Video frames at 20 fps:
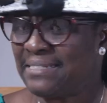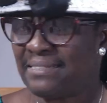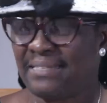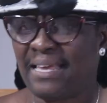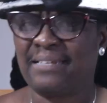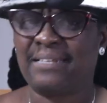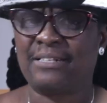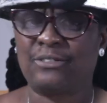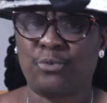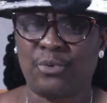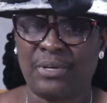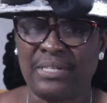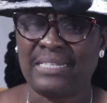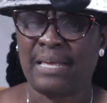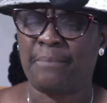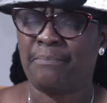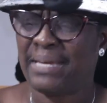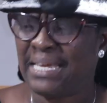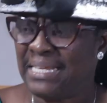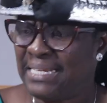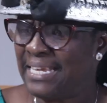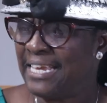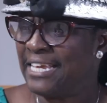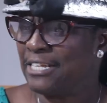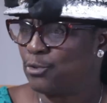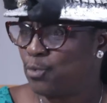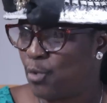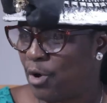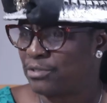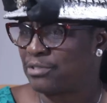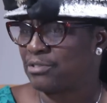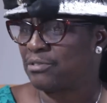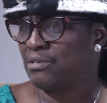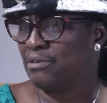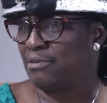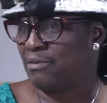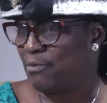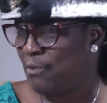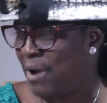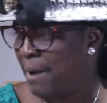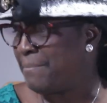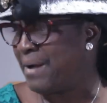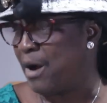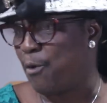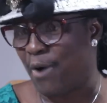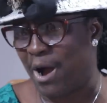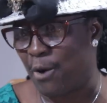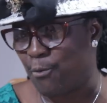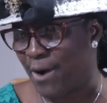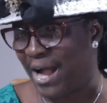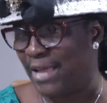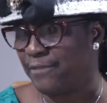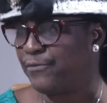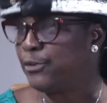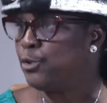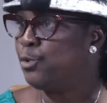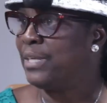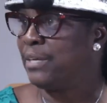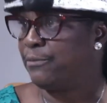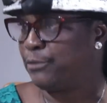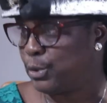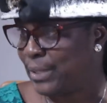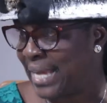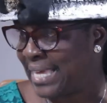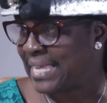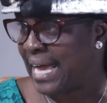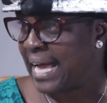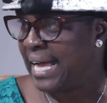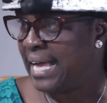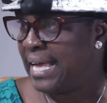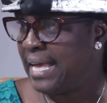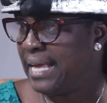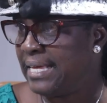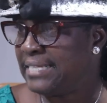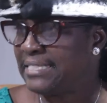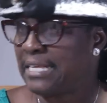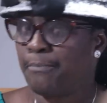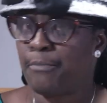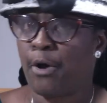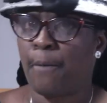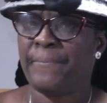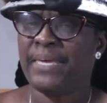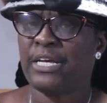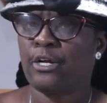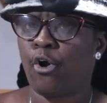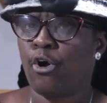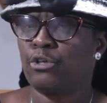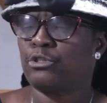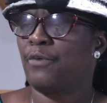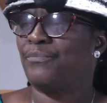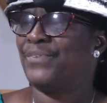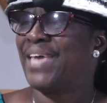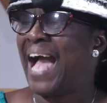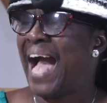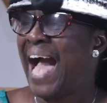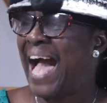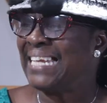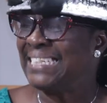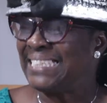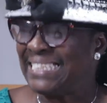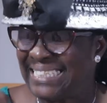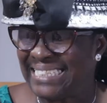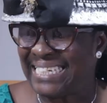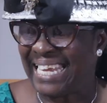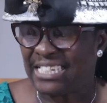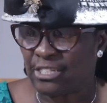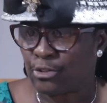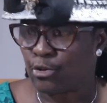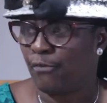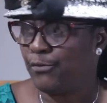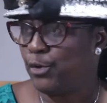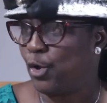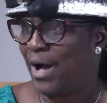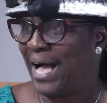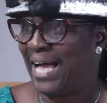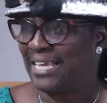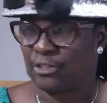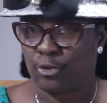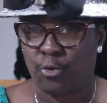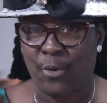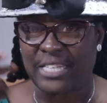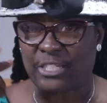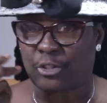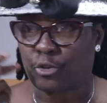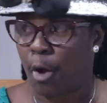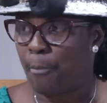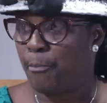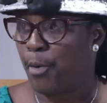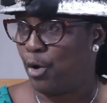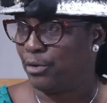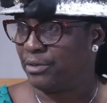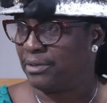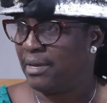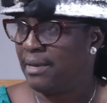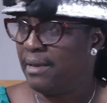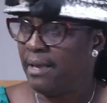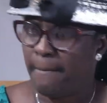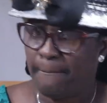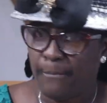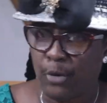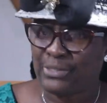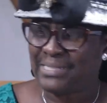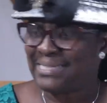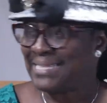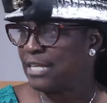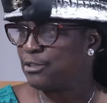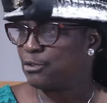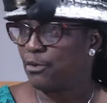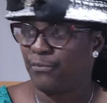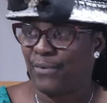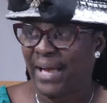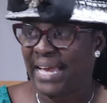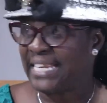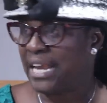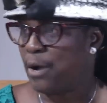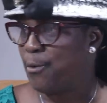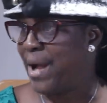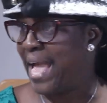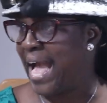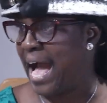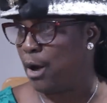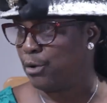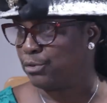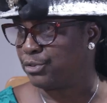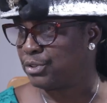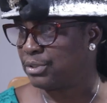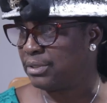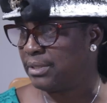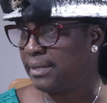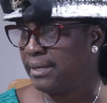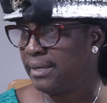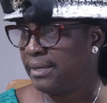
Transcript: He said, in the beginning it was one man, one wife, you live together. He said, but because of the hardness of your heart, you were stubborn. Moses had to find a way out.